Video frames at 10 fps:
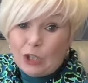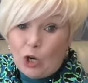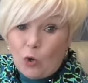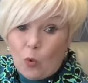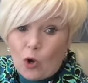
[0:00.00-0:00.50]

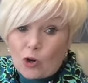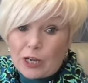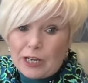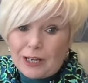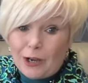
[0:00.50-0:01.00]
his dog
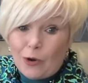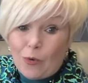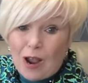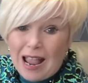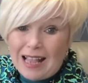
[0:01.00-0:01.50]
walking
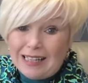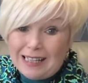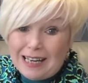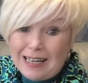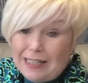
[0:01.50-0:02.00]
coat
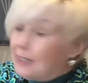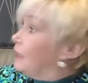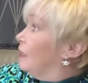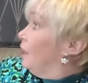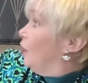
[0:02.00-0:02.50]
and he
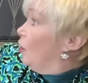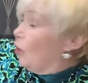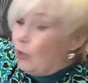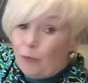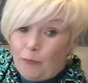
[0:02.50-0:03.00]
needs
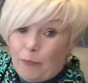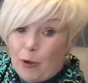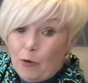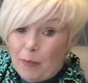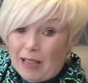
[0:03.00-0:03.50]

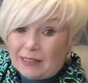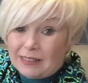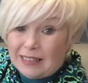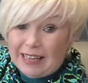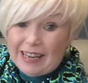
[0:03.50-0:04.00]
two
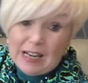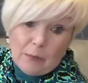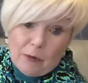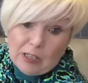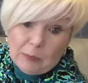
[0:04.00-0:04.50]
bags
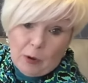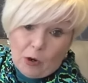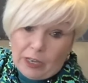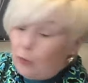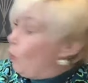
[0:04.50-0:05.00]
in a
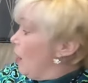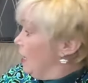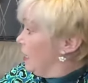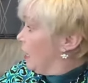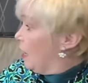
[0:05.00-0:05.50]
breast pocket.
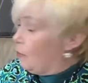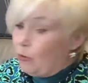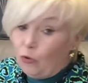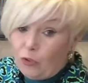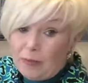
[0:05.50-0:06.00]
Why you
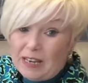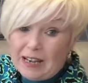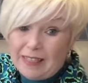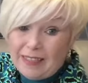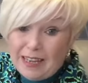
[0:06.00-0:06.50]
can't put them
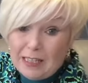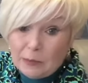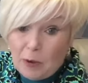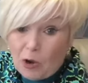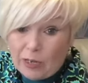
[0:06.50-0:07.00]
in
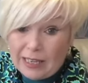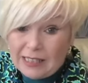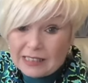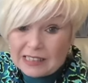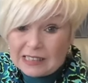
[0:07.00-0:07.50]
these
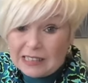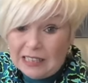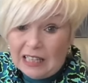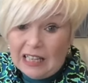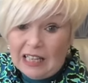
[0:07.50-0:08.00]
pockets,